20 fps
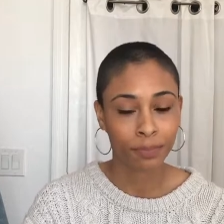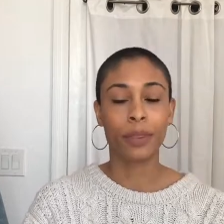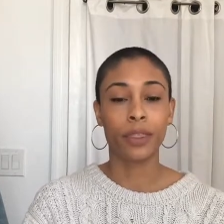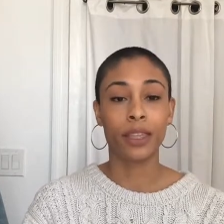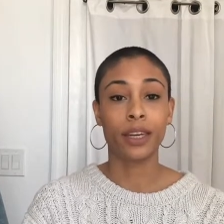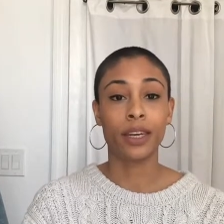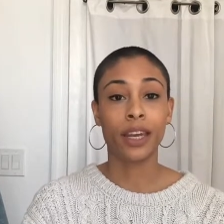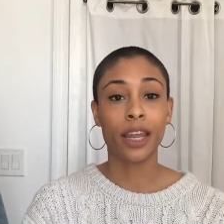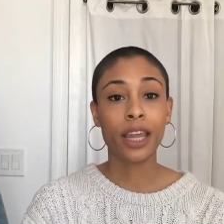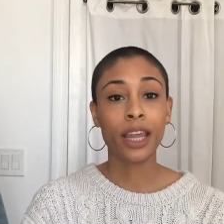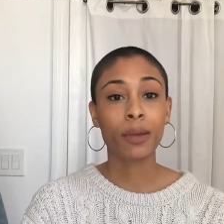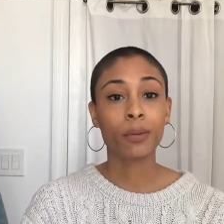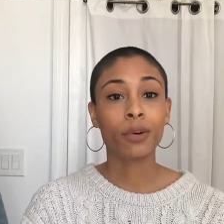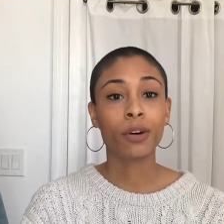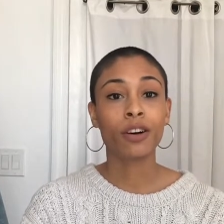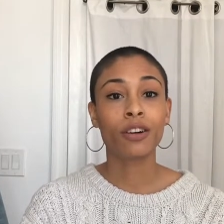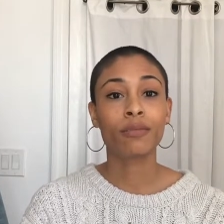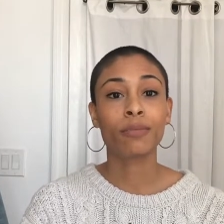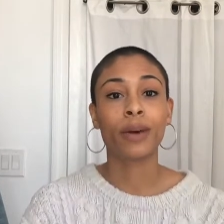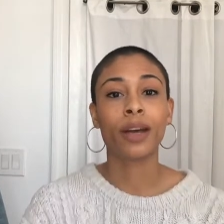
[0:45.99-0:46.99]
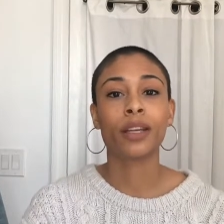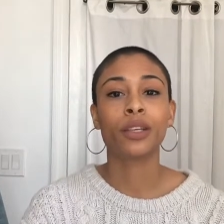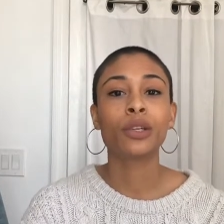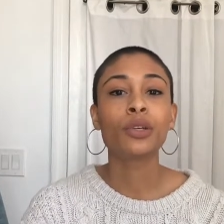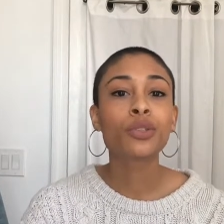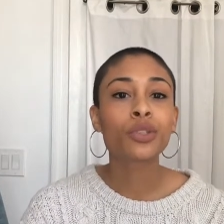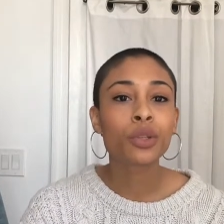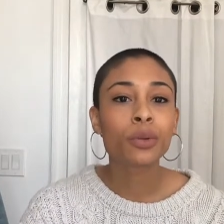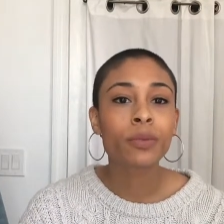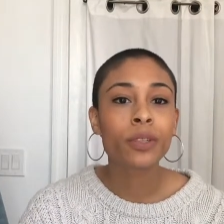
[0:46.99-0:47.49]
But the name of my
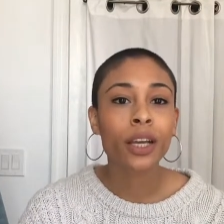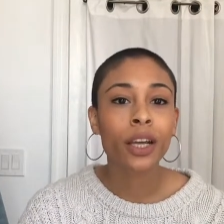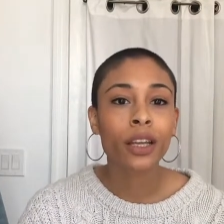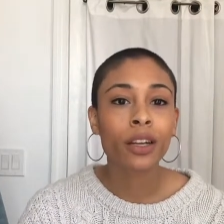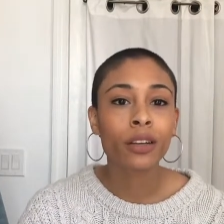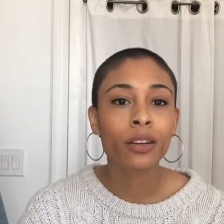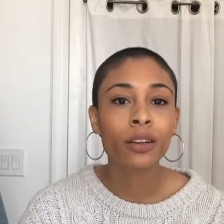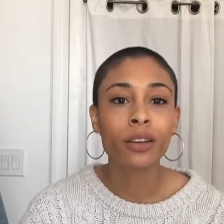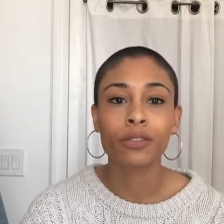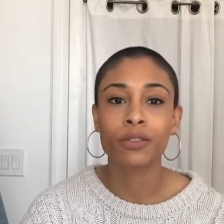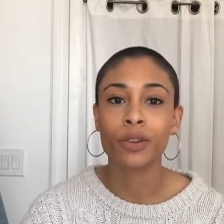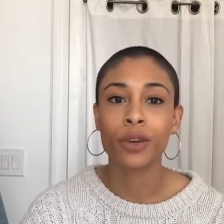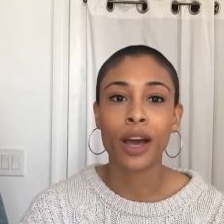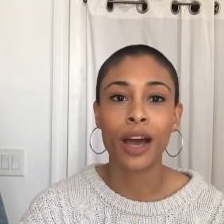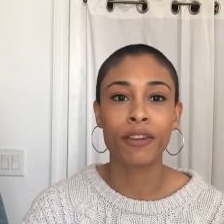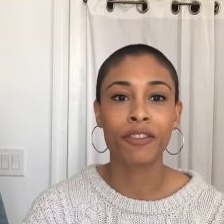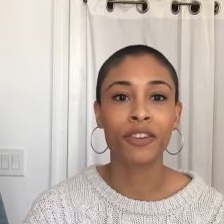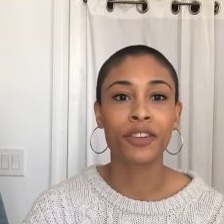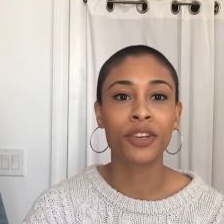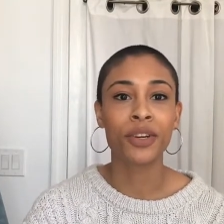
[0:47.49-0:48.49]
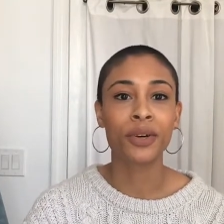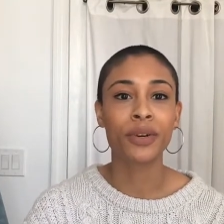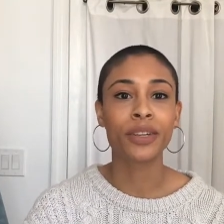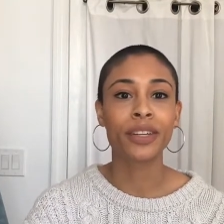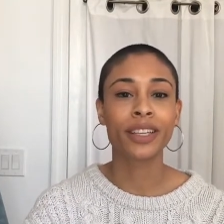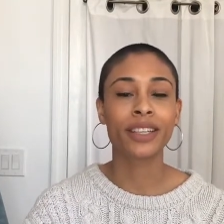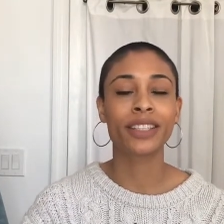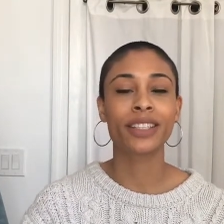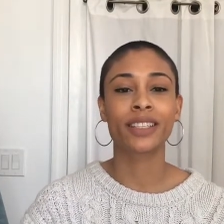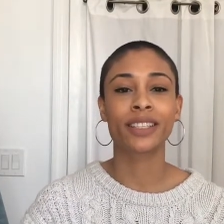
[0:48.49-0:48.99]
YouTube channel, if you haven't
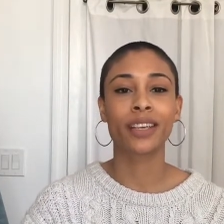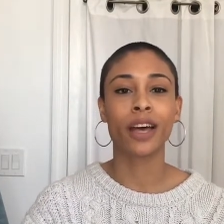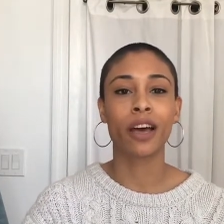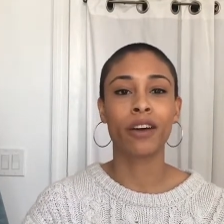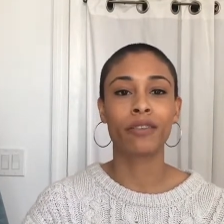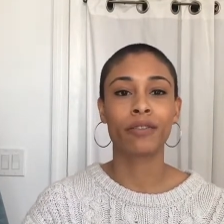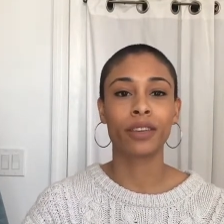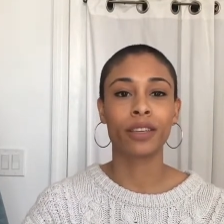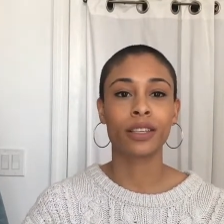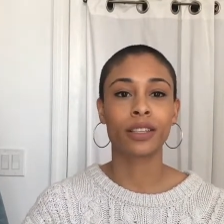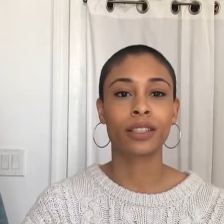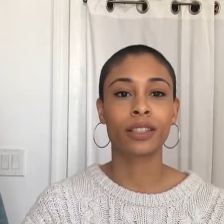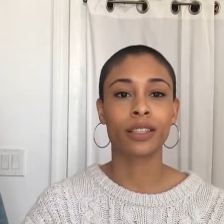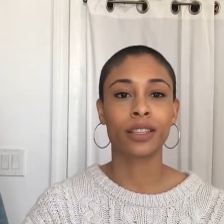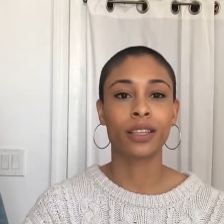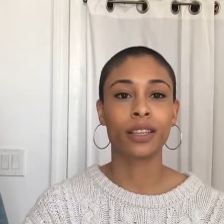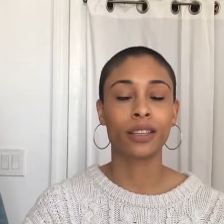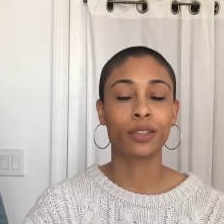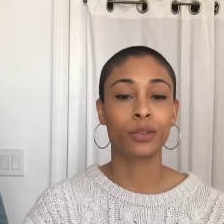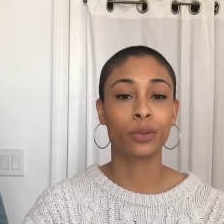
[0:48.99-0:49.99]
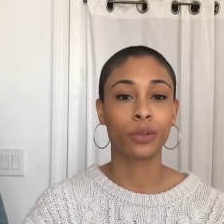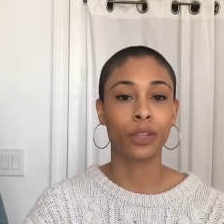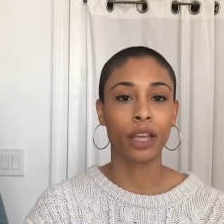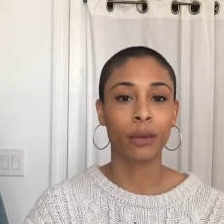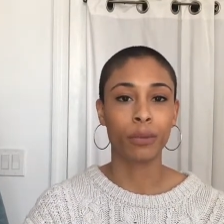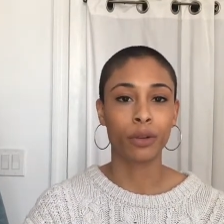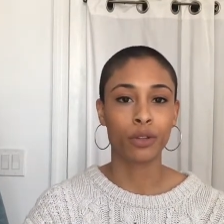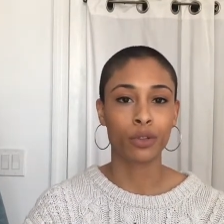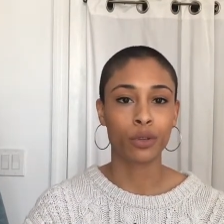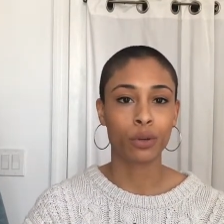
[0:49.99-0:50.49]
noticed, is obviously
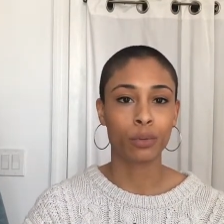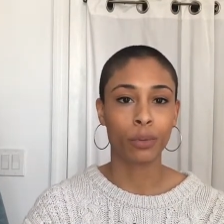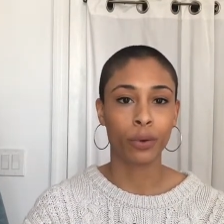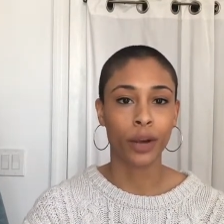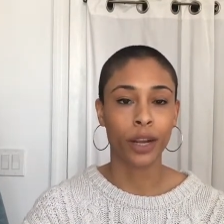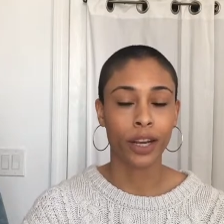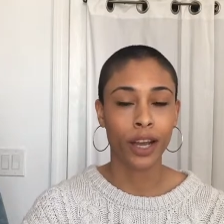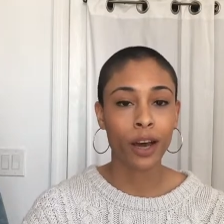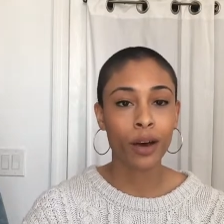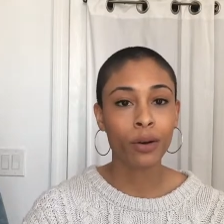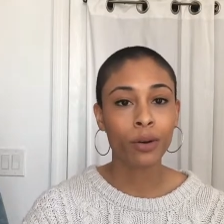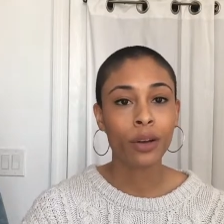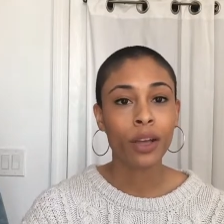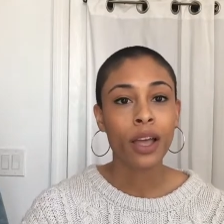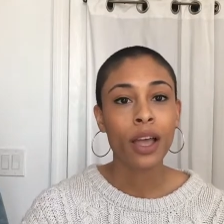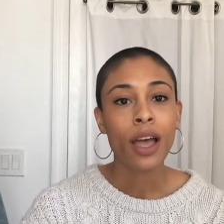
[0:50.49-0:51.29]
Zulema 2.0.